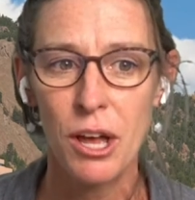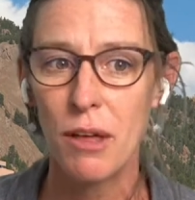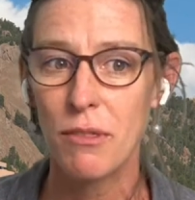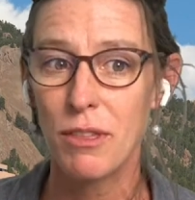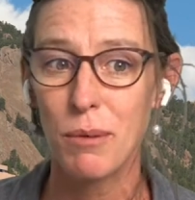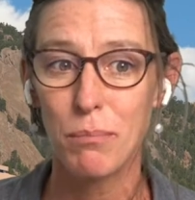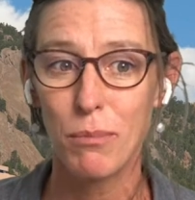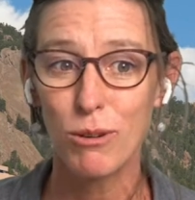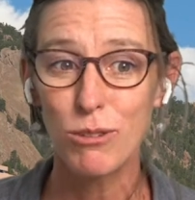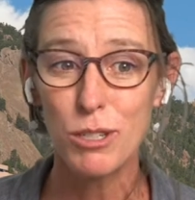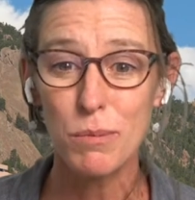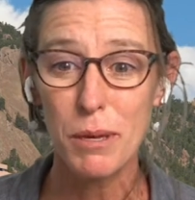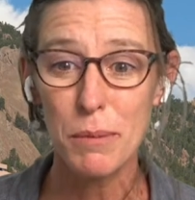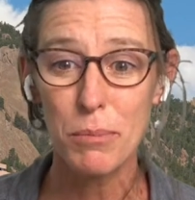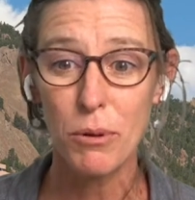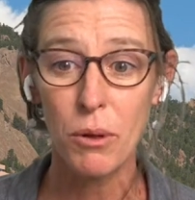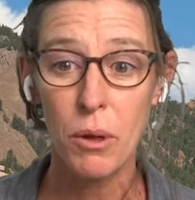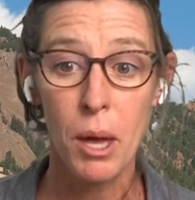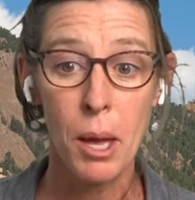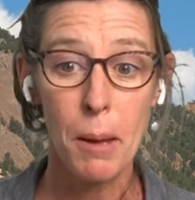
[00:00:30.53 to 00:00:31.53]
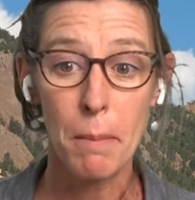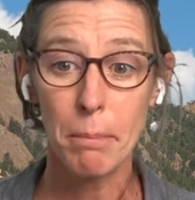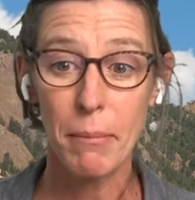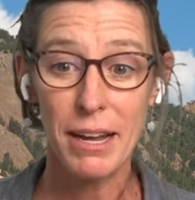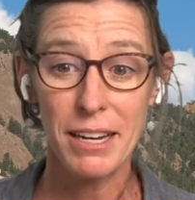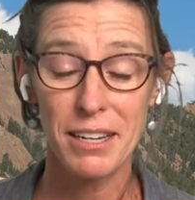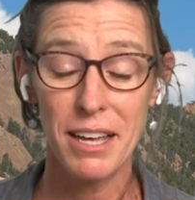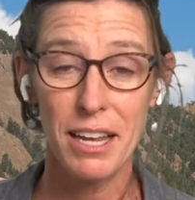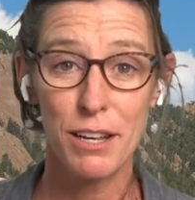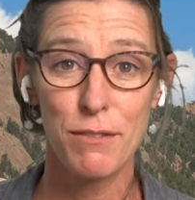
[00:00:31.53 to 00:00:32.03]
that most people
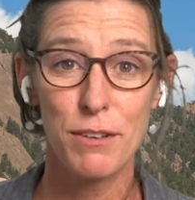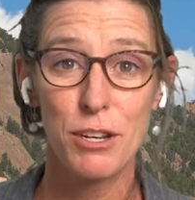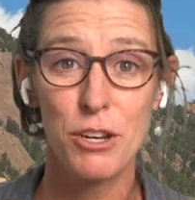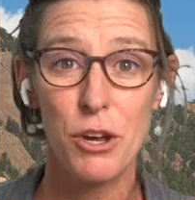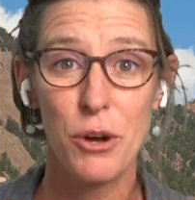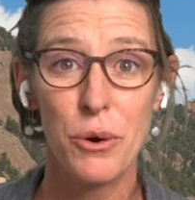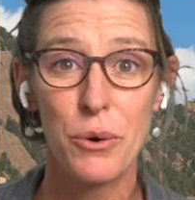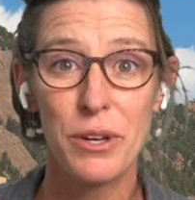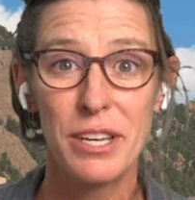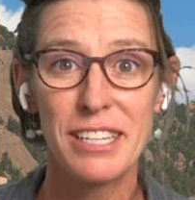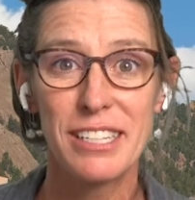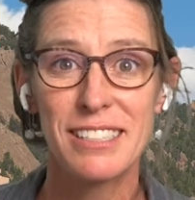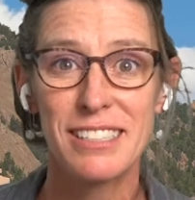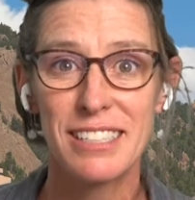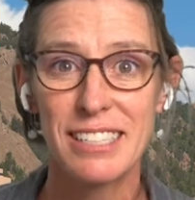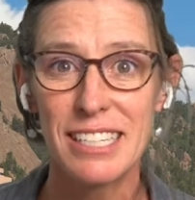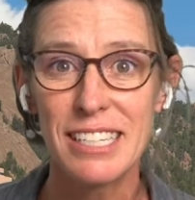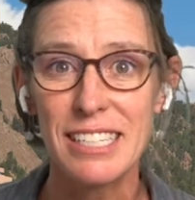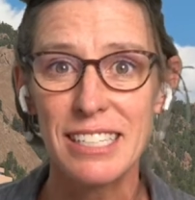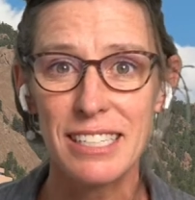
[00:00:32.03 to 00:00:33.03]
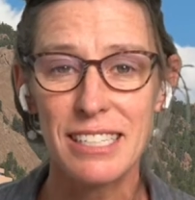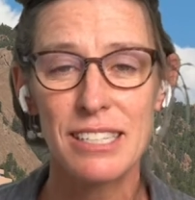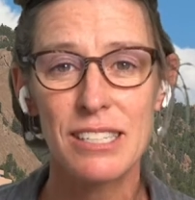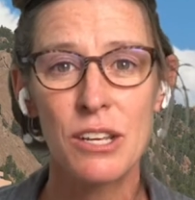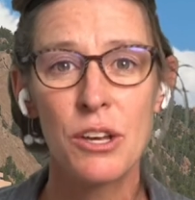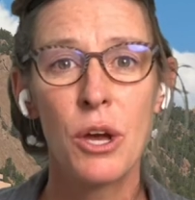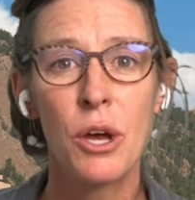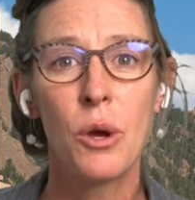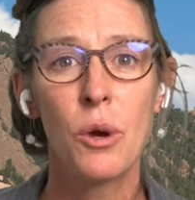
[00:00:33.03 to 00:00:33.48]
might not even know exists.